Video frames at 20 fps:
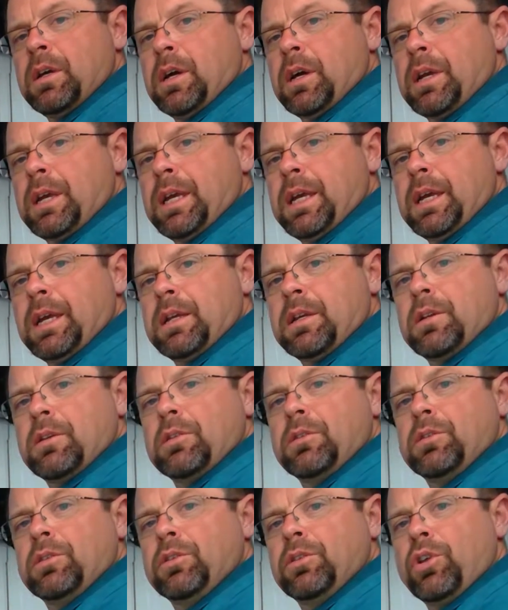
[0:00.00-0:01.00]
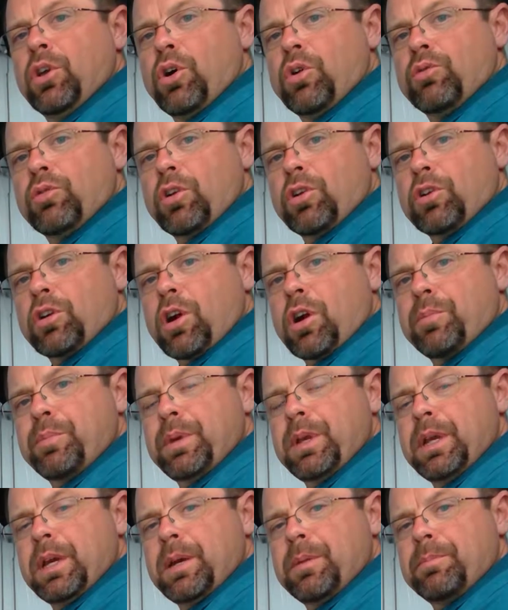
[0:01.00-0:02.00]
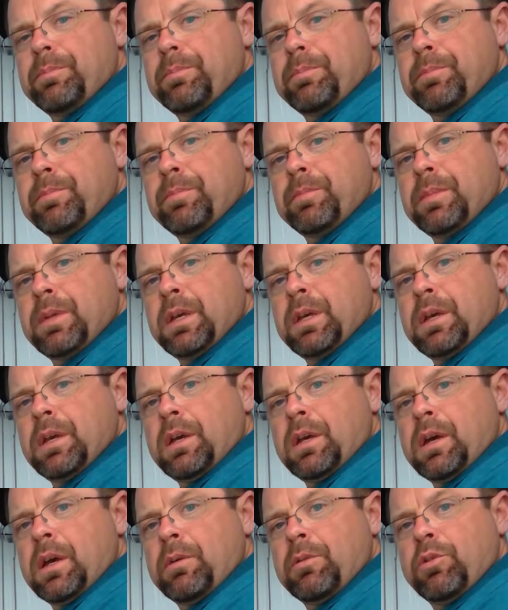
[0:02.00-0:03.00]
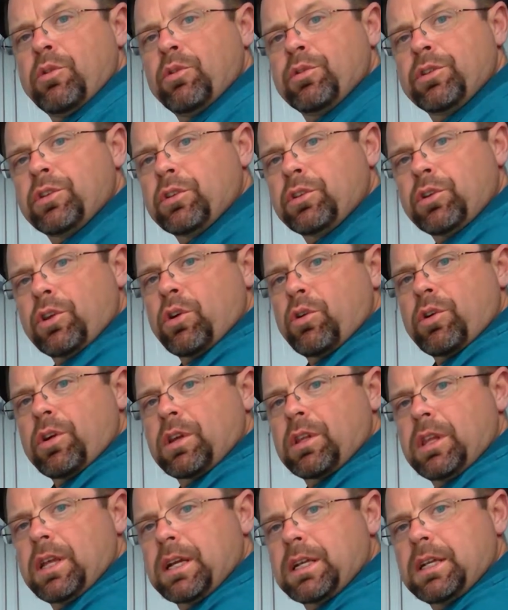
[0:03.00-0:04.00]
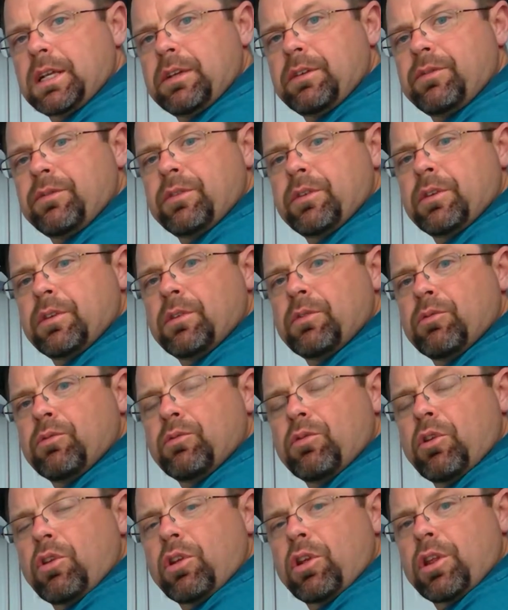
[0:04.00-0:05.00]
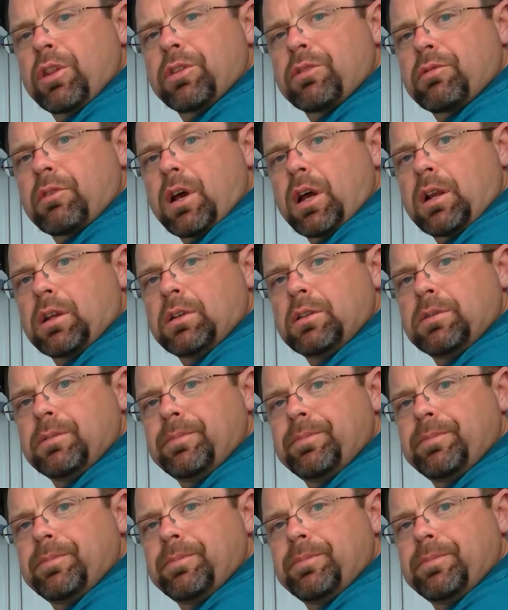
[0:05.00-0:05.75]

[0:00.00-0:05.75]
Again, low rotor RPM, I'm going to lower collective, roll on throttle.